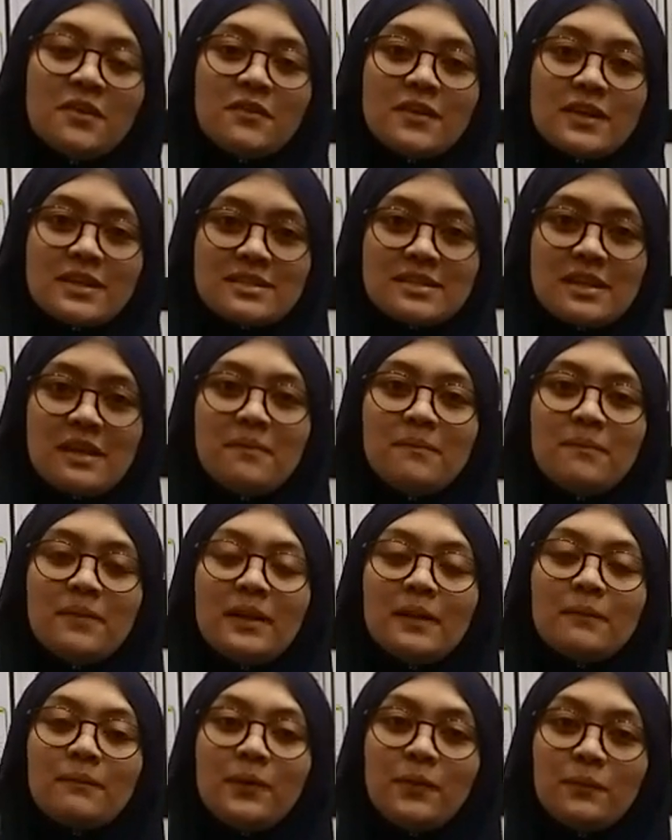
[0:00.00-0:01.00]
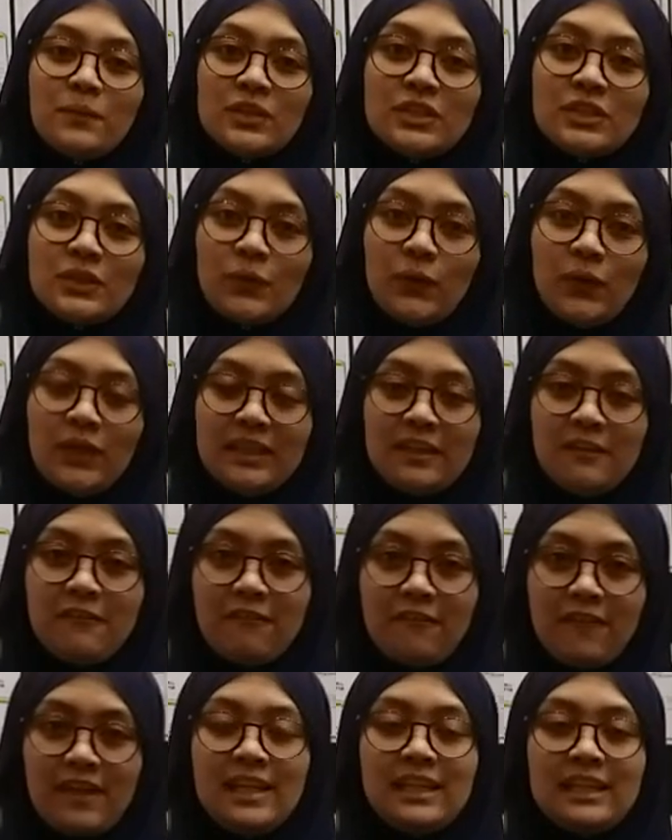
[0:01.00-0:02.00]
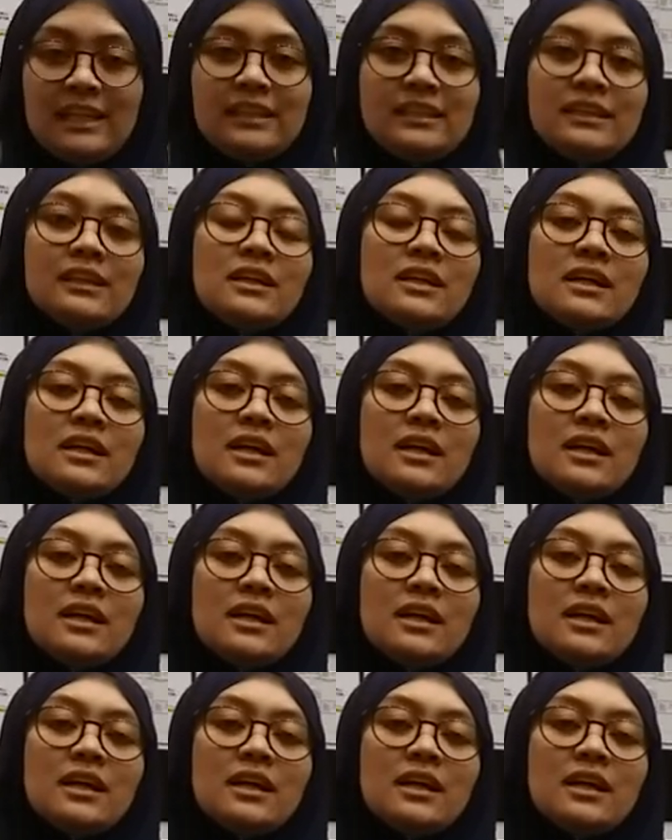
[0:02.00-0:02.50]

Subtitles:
For example, premature quitting failure